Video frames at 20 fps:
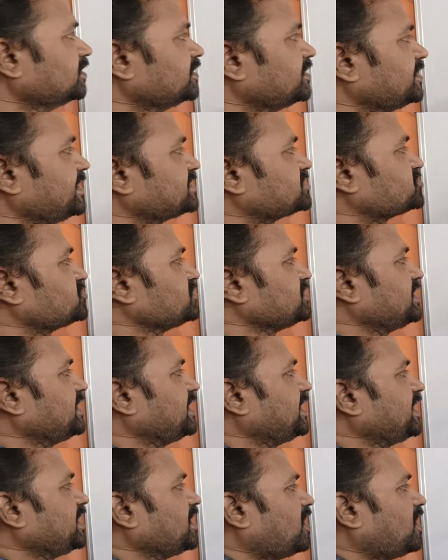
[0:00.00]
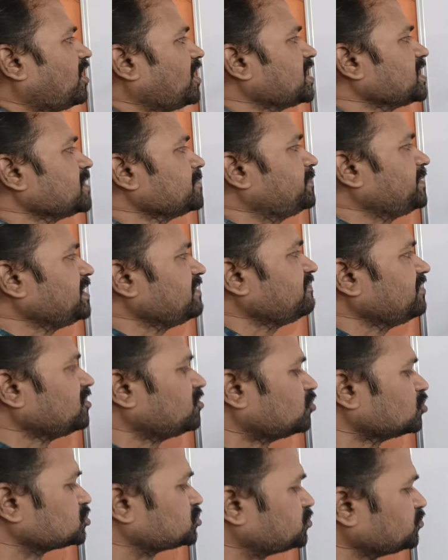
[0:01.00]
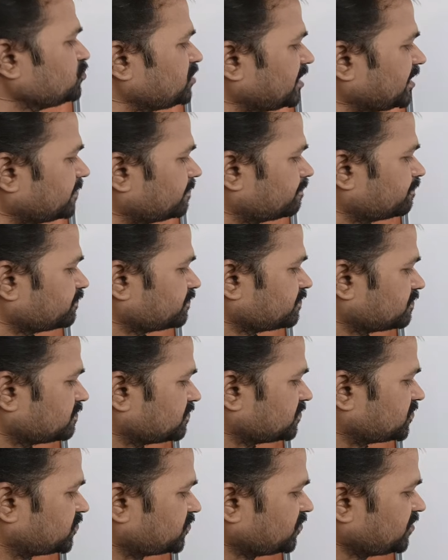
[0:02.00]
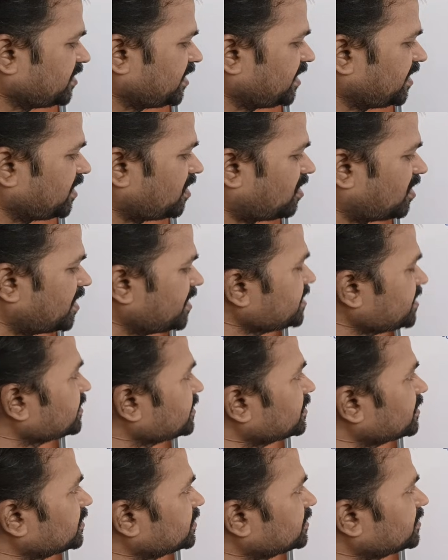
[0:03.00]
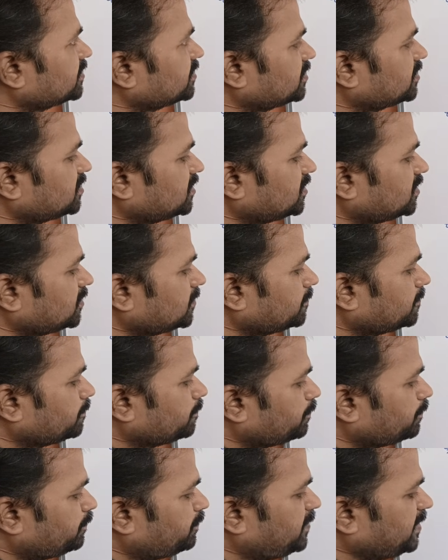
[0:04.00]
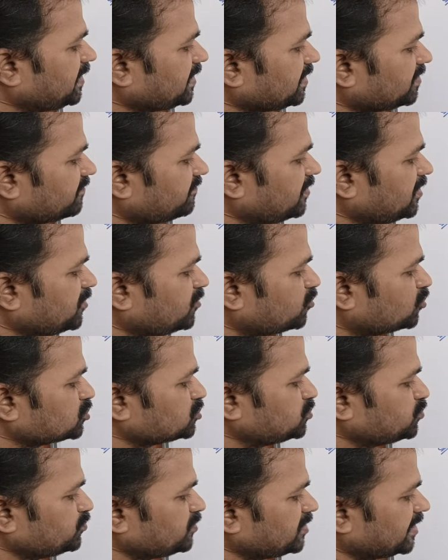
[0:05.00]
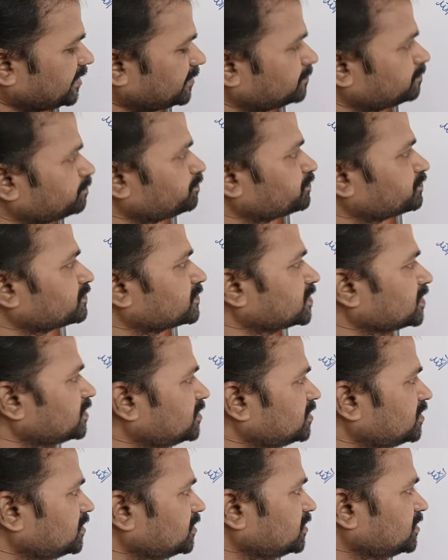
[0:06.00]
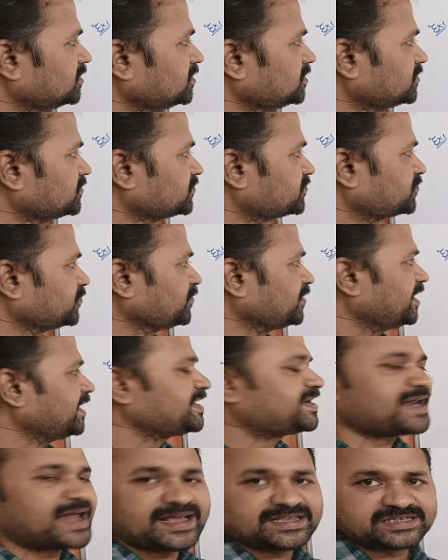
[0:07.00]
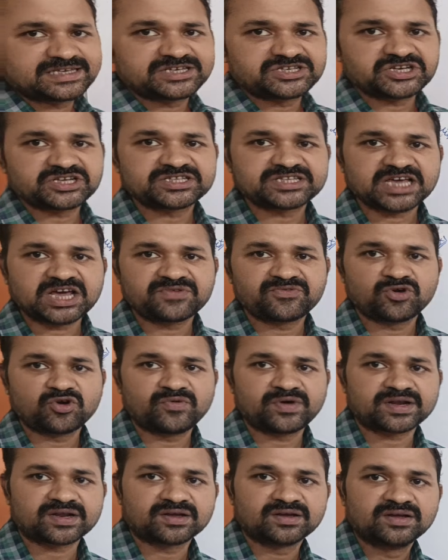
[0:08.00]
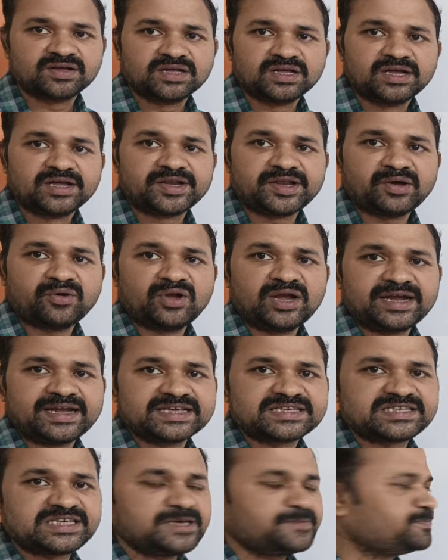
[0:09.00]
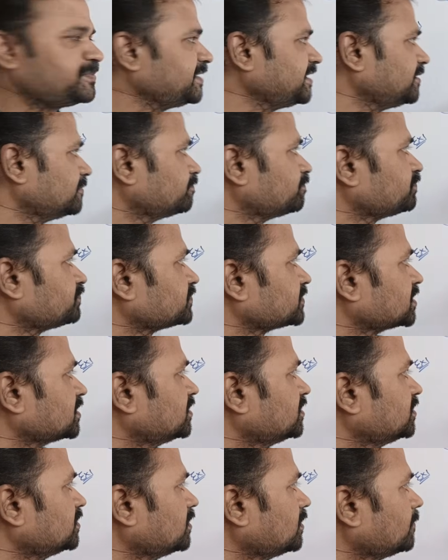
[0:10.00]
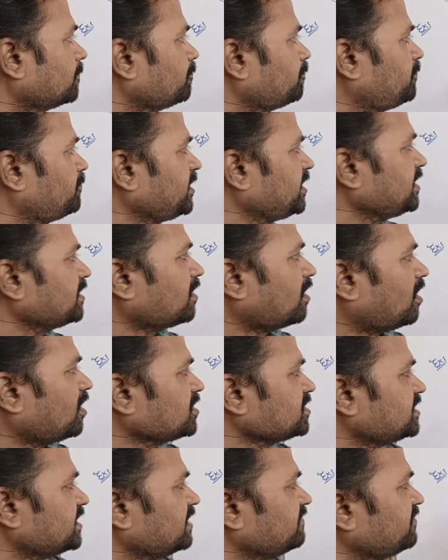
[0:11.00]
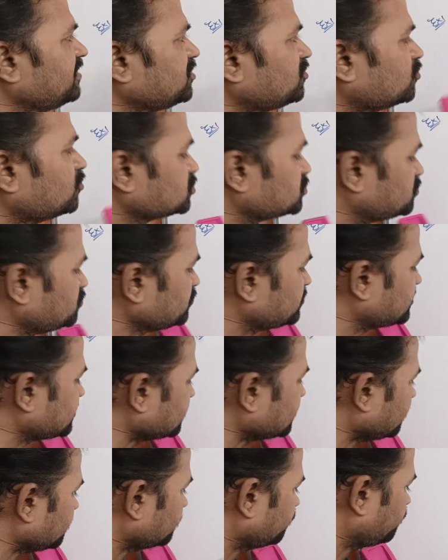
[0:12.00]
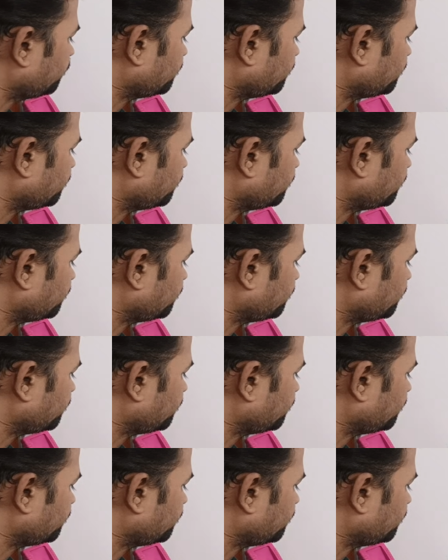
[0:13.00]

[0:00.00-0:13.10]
Next A on B will goes to A. So A on B will goes to A. So A transitions are over. Now let us see B. B on A will goes to C.